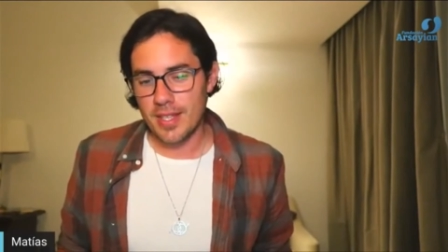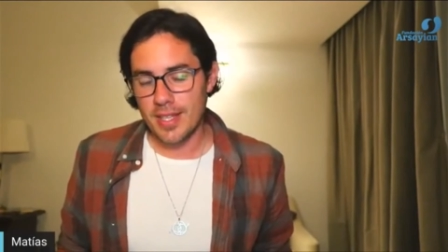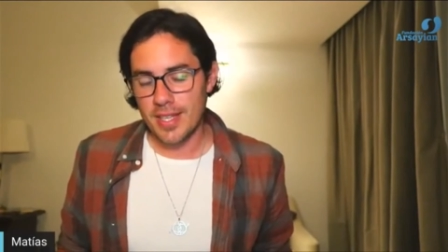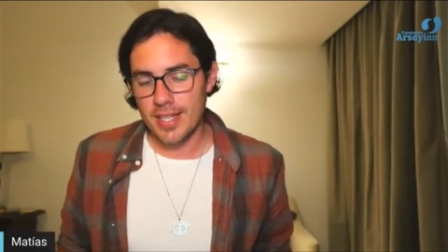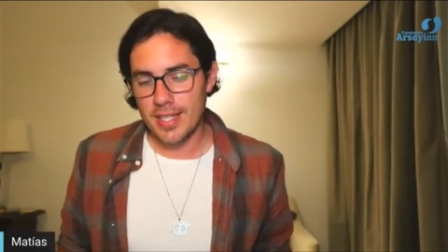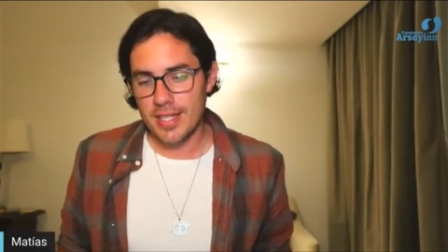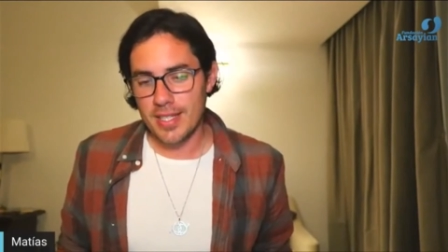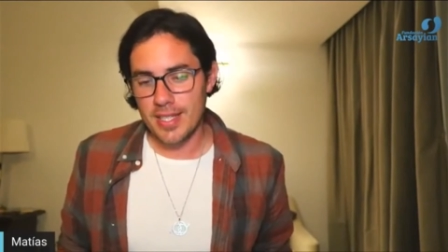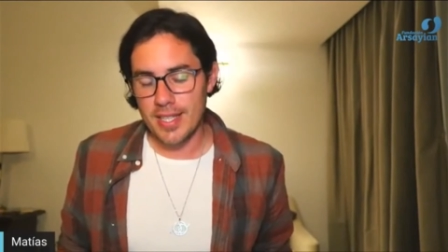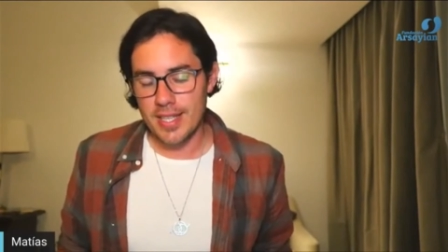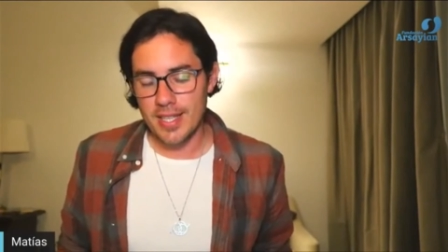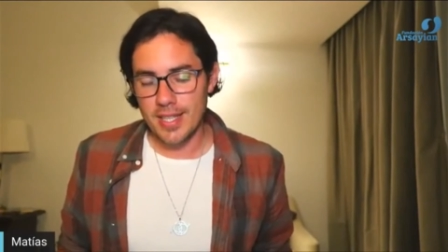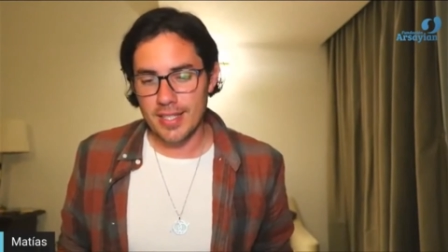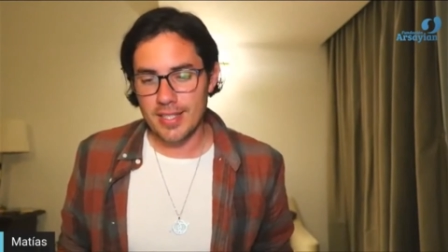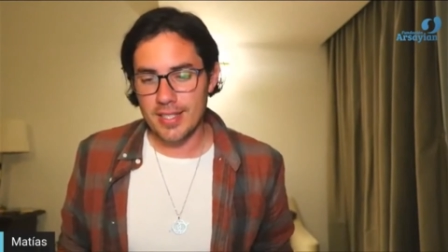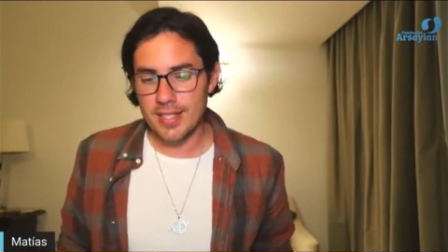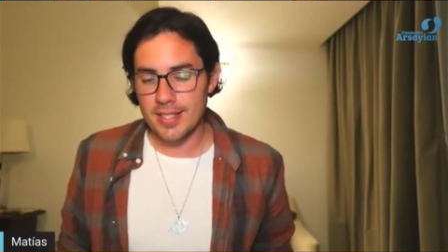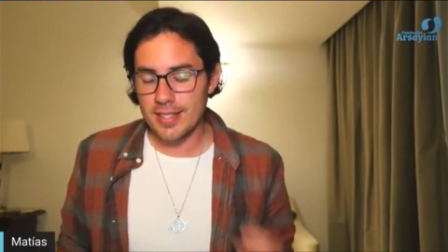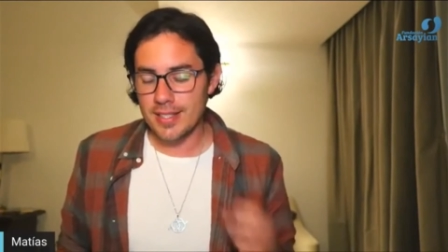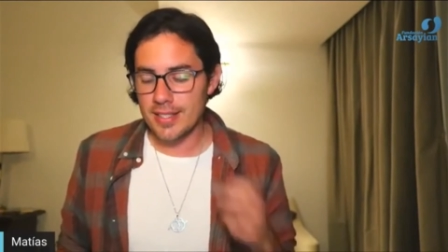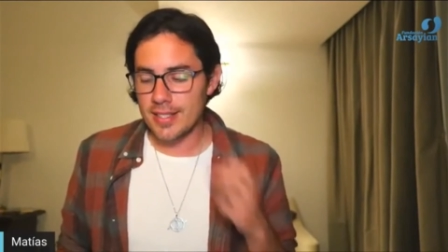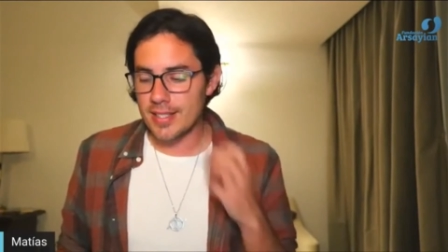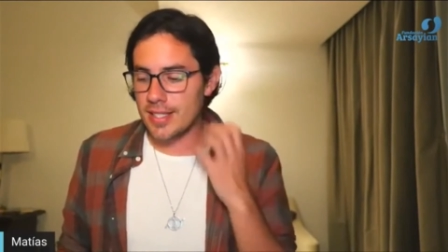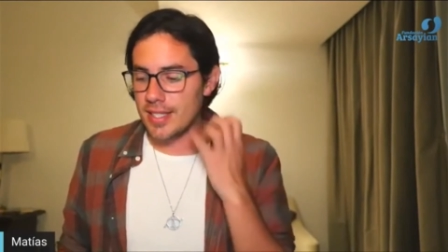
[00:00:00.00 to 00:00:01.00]
it, it
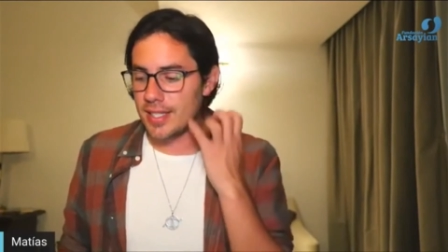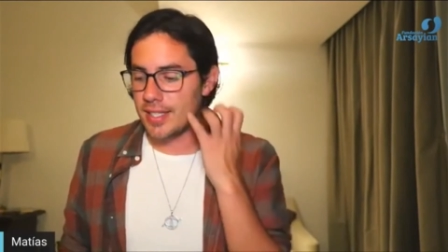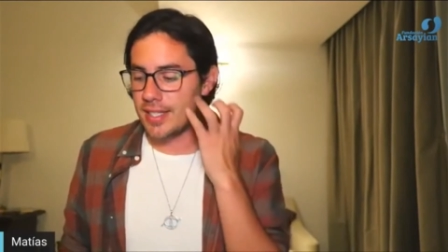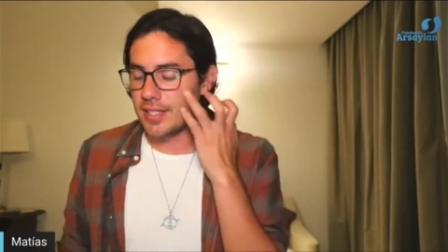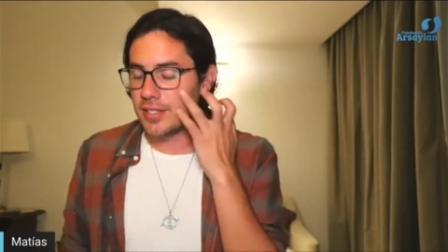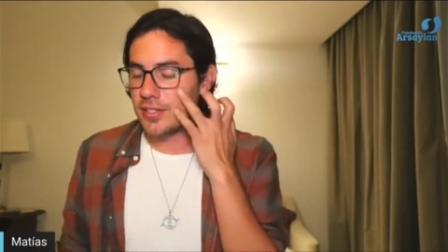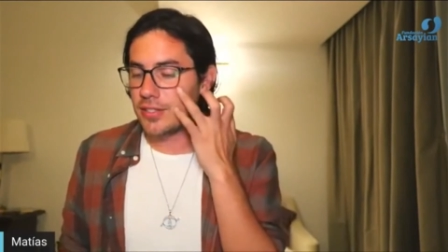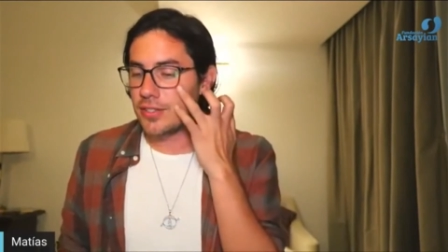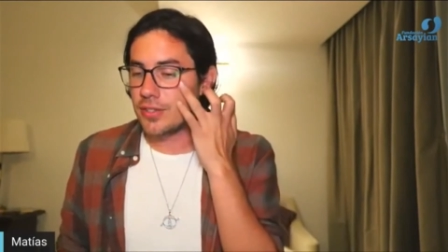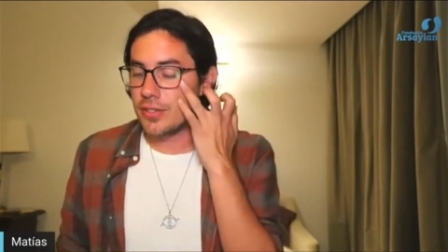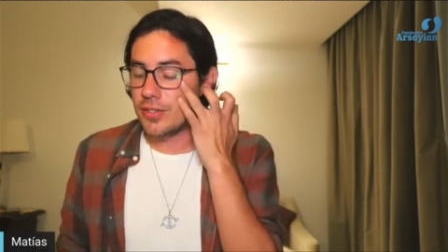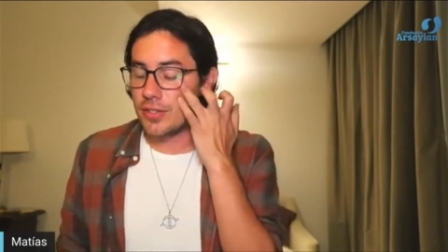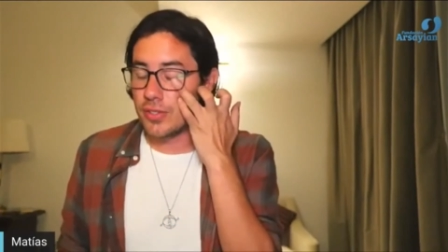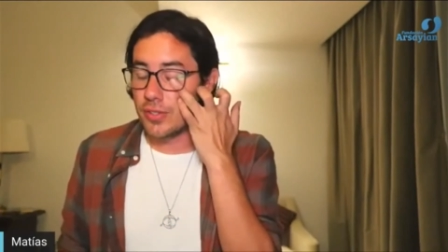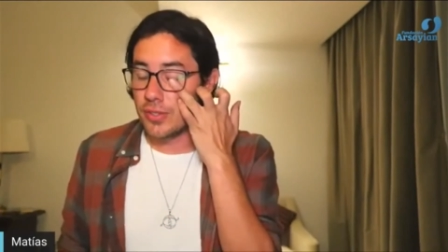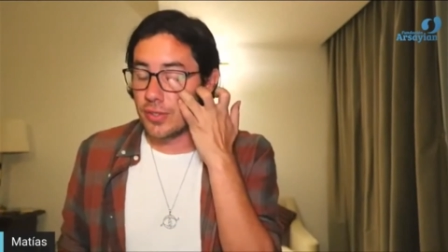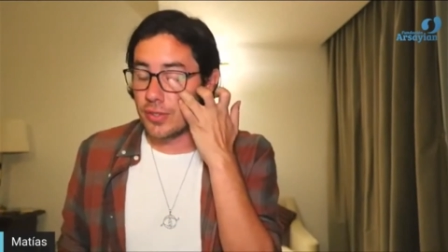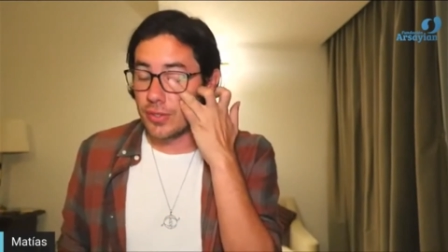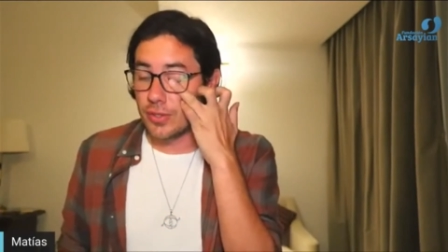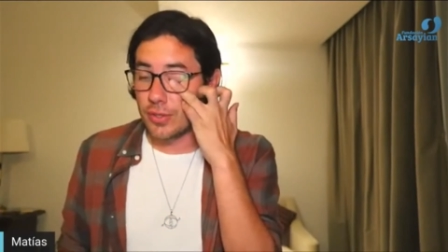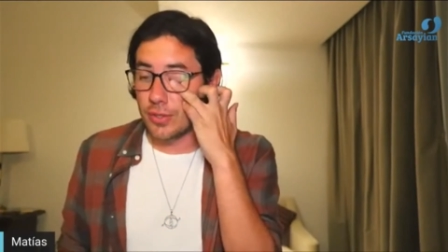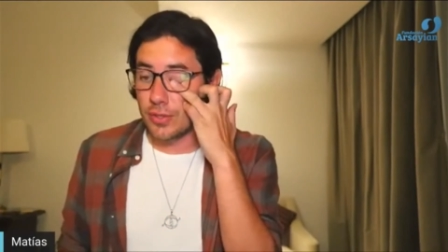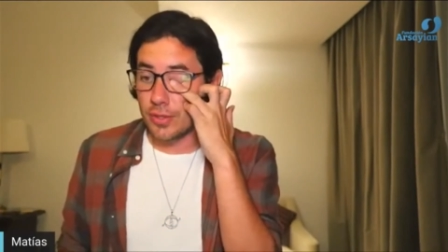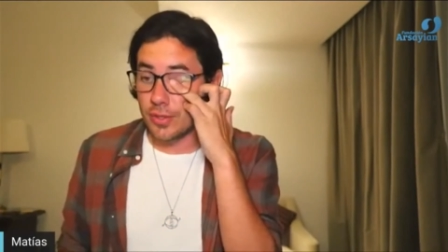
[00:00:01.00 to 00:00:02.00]
is needed to,
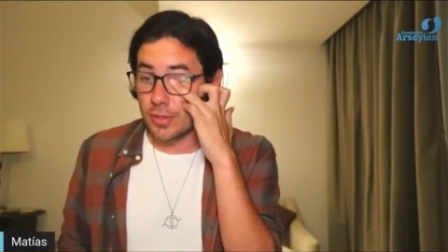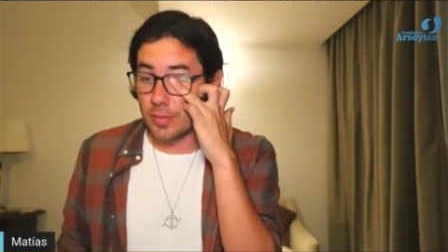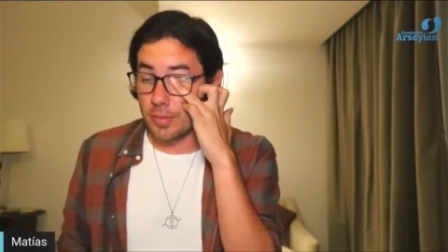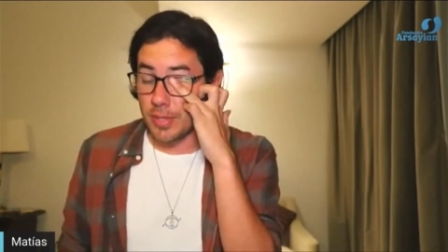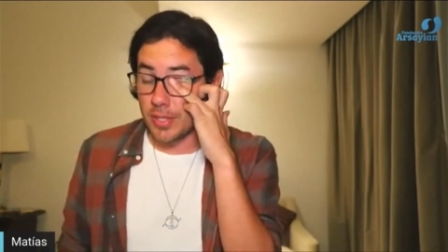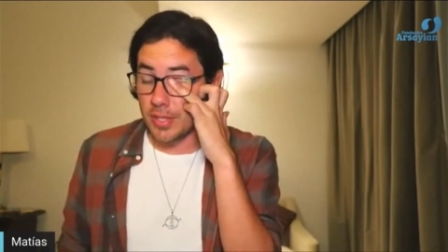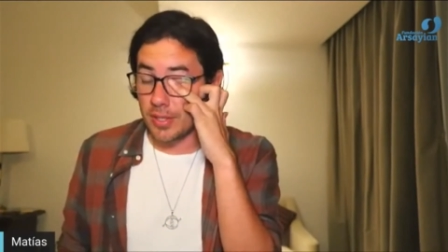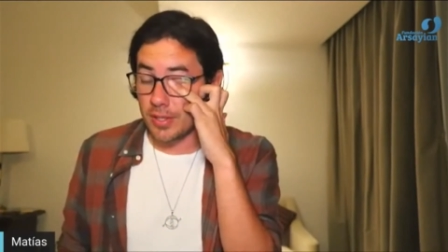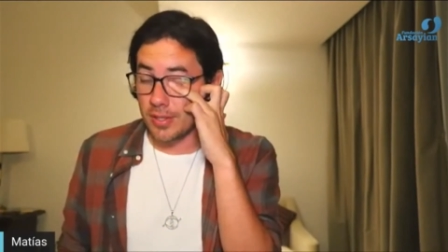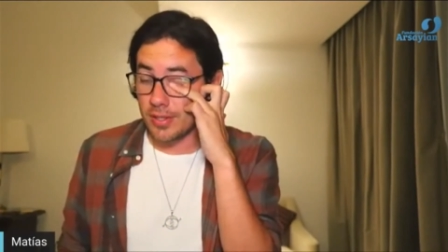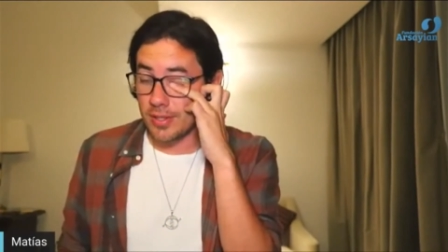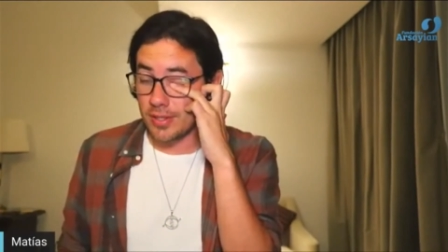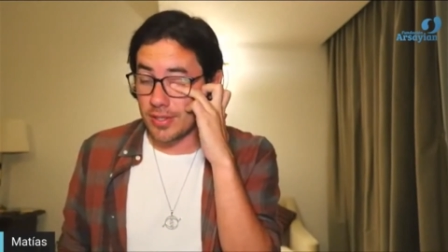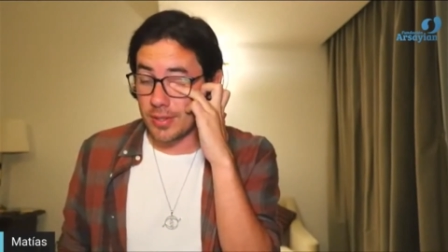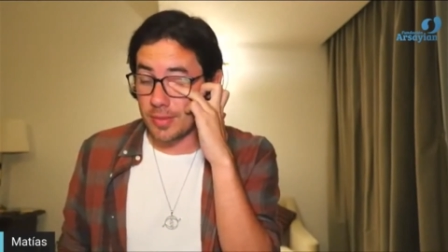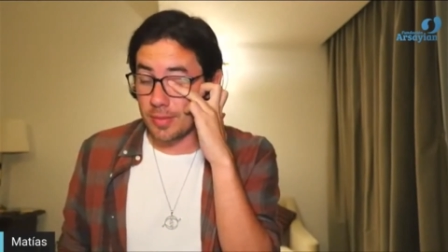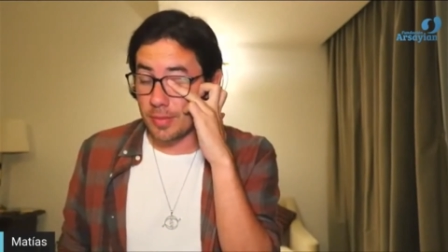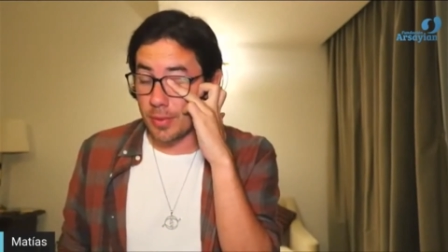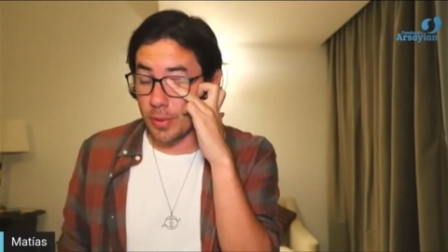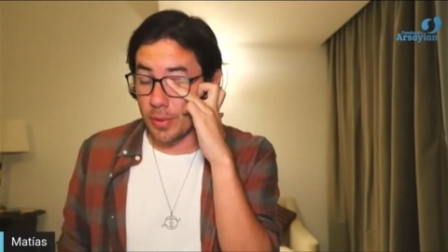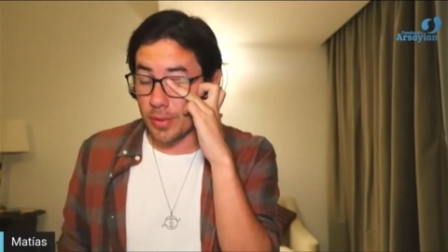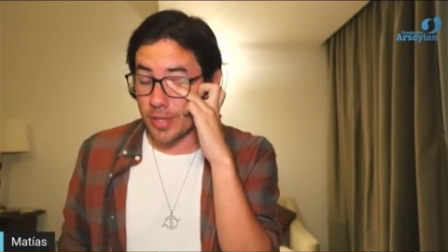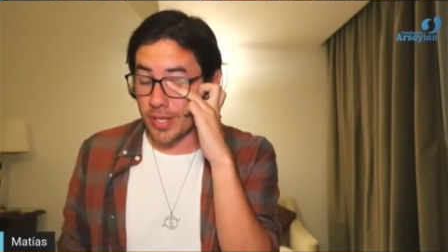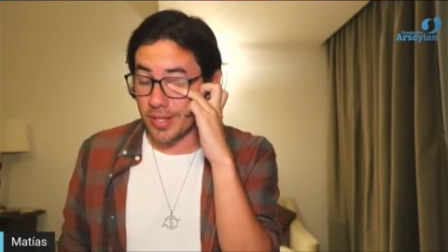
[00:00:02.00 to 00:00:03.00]
to be
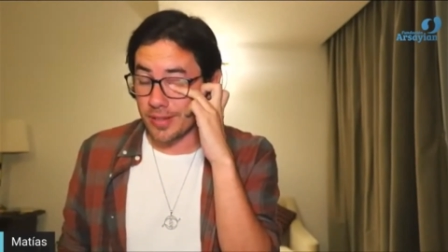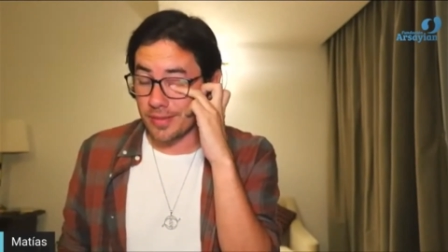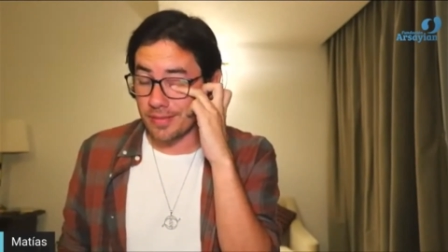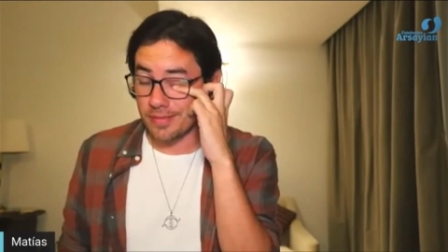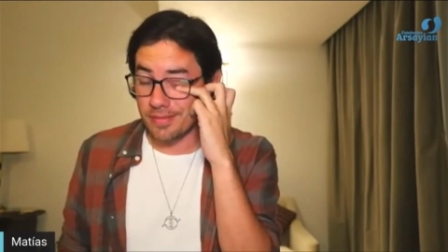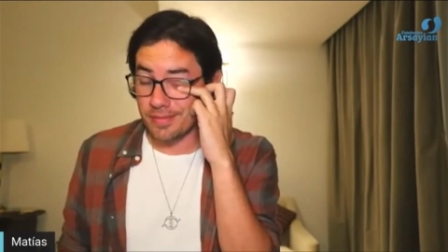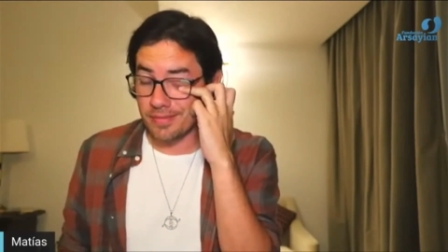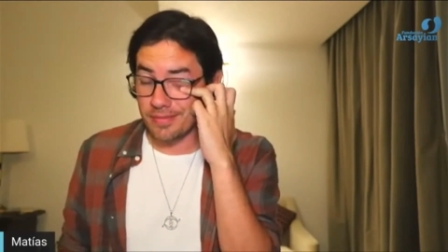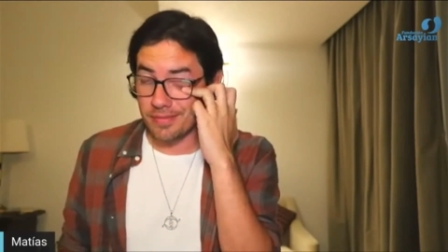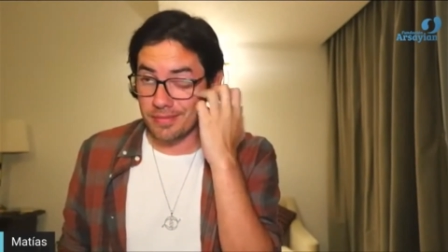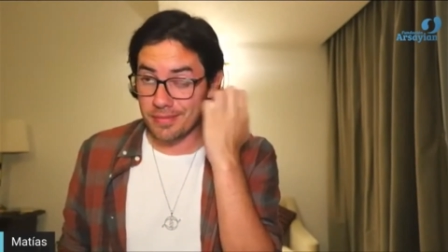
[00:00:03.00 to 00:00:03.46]
spoken.